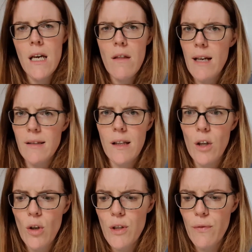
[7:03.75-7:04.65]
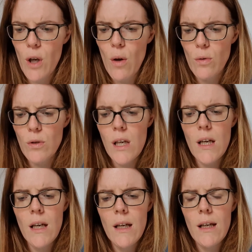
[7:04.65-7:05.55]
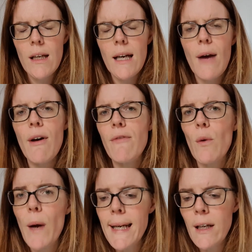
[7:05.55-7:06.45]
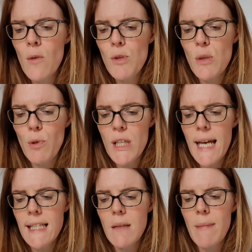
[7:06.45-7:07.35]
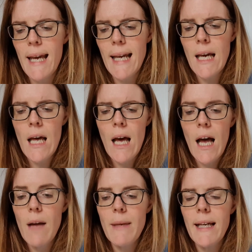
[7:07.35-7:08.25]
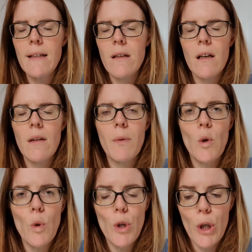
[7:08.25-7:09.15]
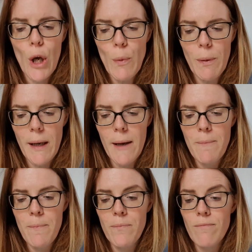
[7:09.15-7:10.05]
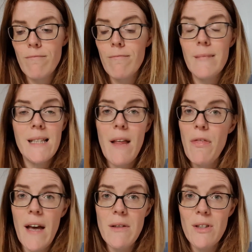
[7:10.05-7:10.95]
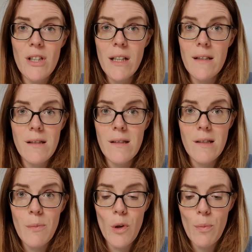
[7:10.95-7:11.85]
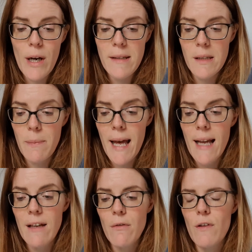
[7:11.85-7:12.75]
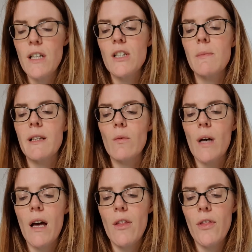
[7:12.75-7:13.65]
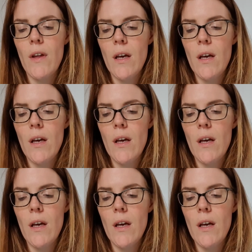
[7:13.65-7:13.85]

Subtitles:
That's a lot of gold. However, when it comes to protecting me, I mean Cornucopia, 10,000 ducats is a small price to pay, finished Spittleworth.